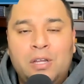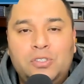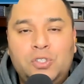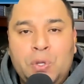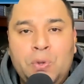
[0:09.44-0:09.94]

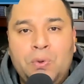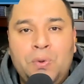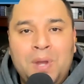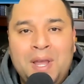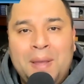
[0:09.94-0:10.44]

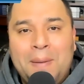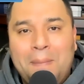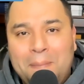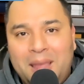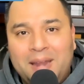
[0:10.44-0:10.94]
too
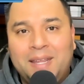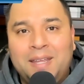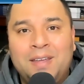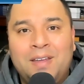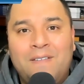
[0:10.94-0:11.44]

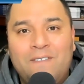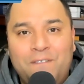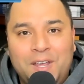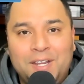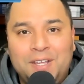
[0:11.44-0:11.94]
many
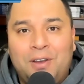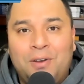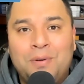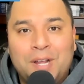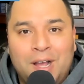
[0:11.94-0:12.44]

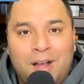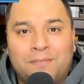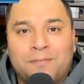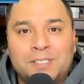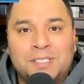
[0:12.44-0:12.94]
video
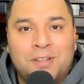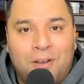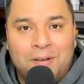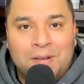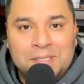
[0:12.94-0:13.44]
conference
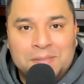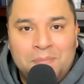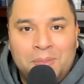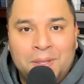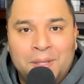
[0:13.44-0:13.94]
calls.
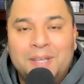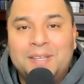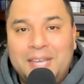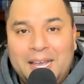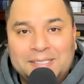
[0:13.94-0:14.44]

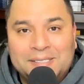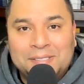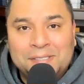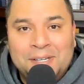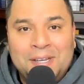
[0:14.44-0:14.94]

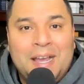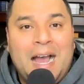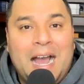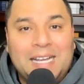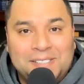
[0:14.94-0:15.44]
Yes,
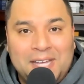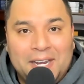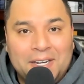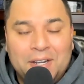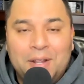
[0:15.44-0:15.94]
I said
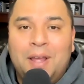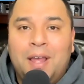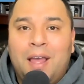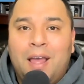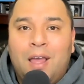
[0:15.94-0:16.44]
it.
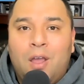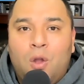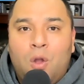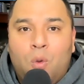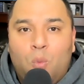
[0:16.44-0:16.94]

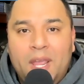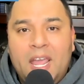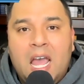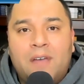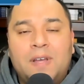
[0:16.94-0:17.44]
We
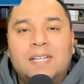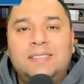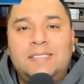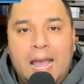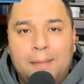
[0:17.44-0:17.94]
have
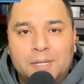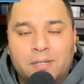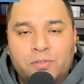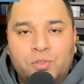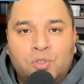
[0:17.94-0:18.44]
adapted
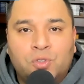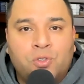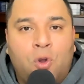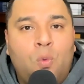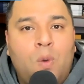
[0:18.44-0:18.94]

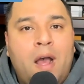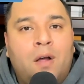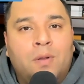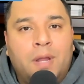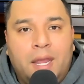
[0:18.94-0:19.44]
so
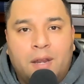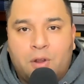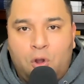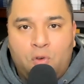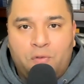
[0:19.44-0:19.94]
well in
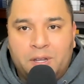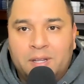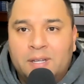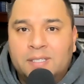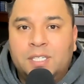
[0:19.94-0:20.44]
COVID
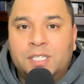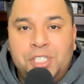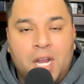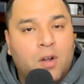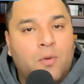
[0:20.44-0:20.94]
to
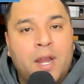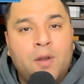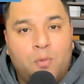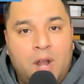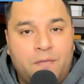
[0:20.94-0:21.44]
generate
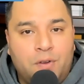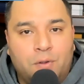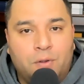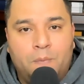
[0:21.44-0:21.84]
revenue.